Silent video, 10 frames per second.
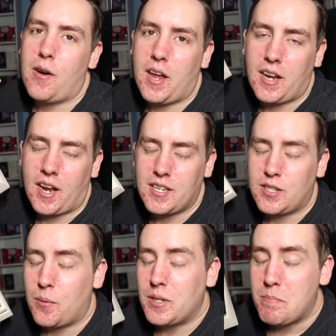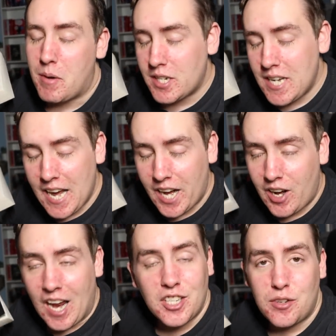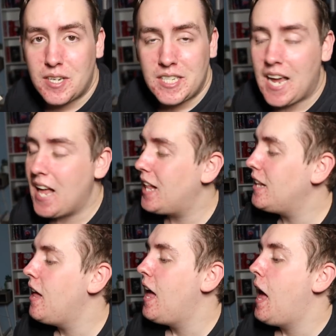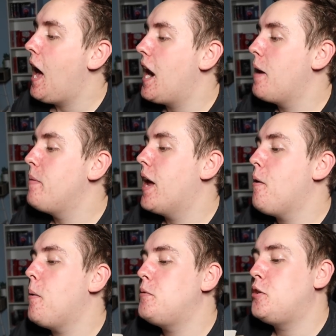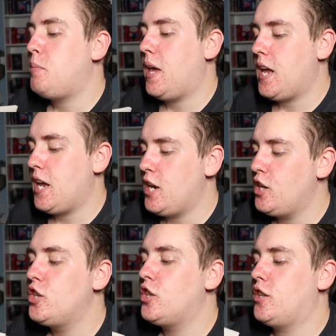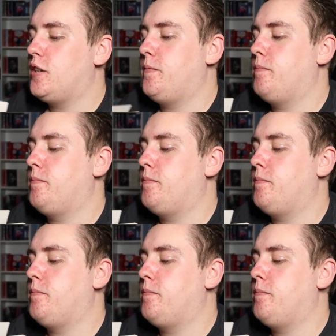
Okay guys, so it's much later, as you can tell, and I'm now up to page